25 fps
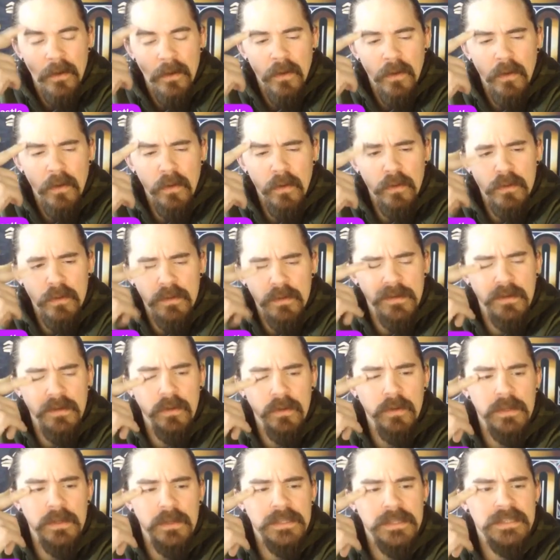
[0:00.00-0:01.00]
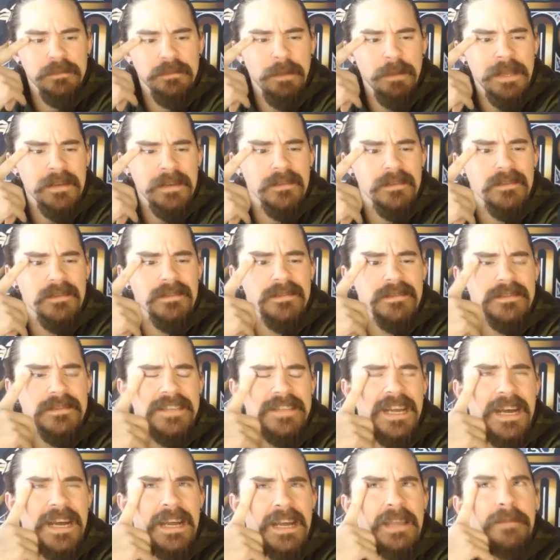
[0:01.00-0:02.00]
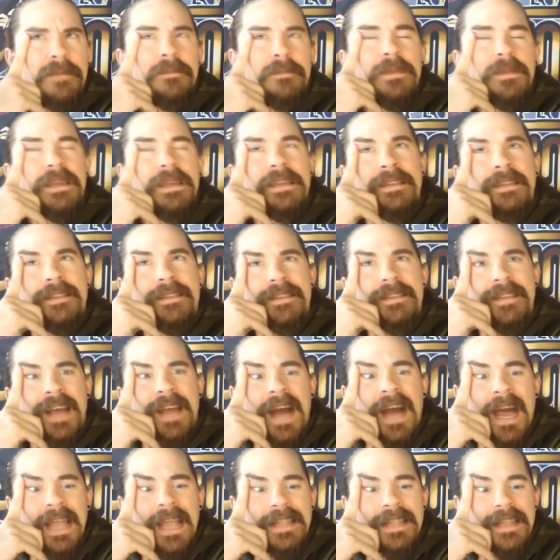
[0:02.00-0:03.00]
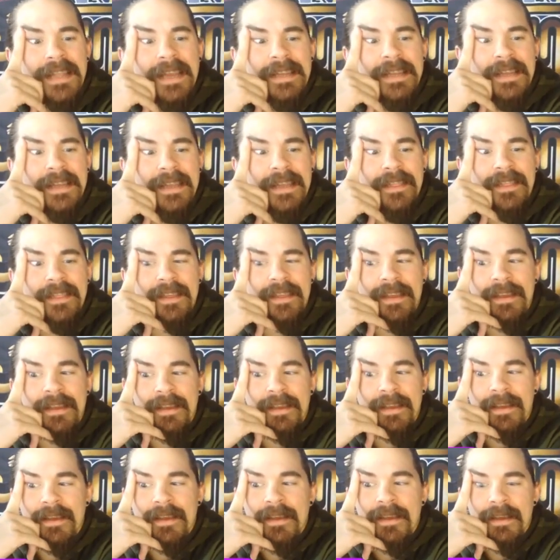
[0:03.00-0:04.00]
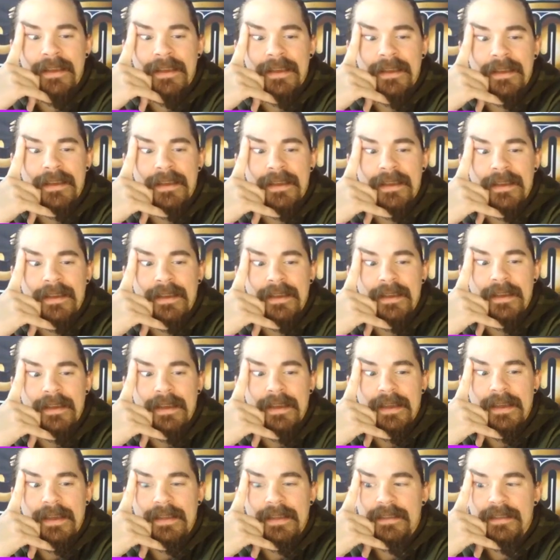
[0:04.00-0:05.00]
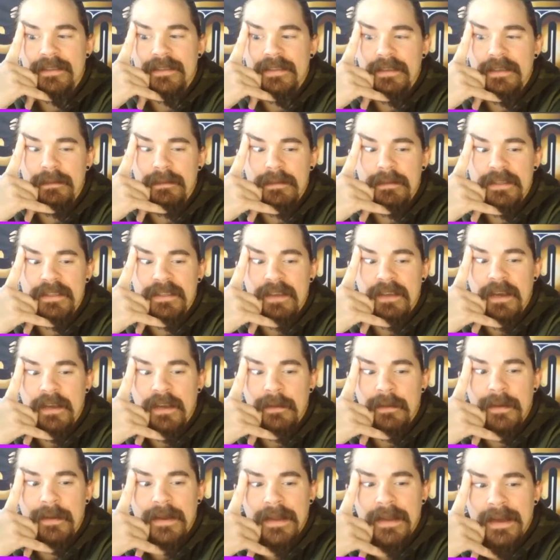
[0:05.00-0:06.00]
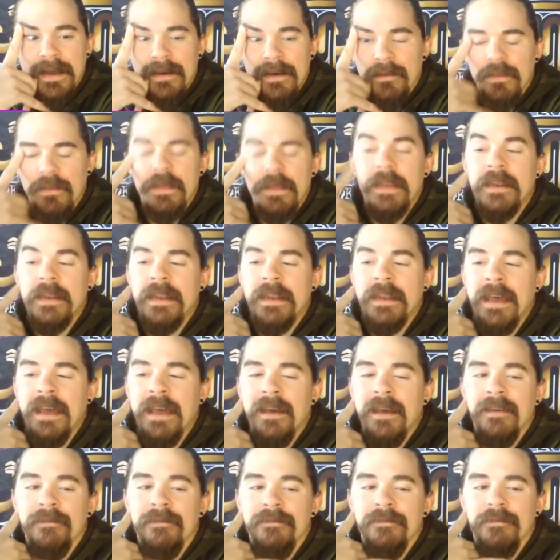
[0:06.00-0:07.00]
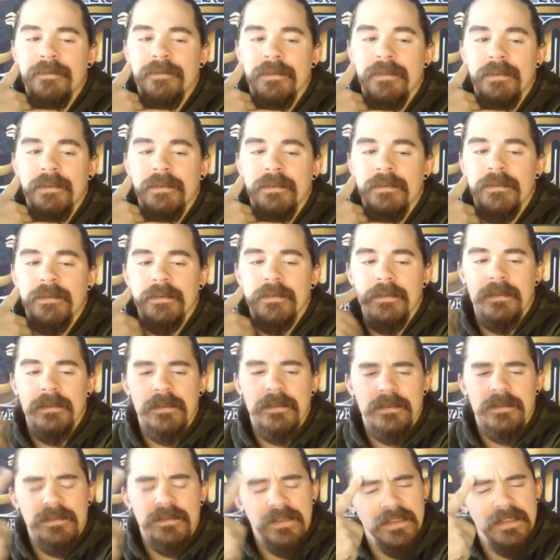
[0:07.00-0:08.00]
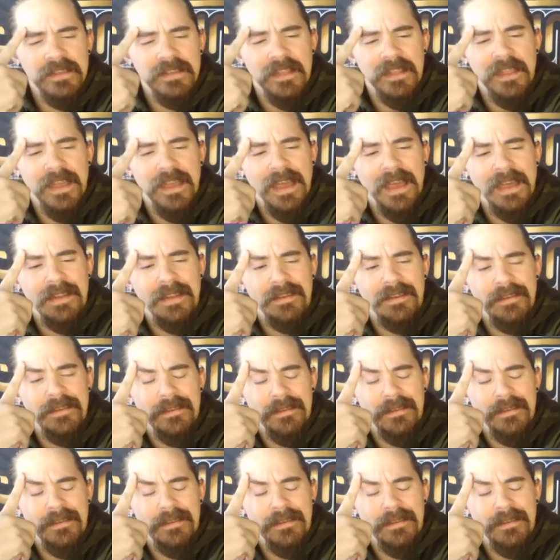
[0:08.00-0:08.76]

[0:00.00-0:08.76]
who who had spent time in Thailand, I think. Mm-hmm. And she was talking about how they didn't have she said they had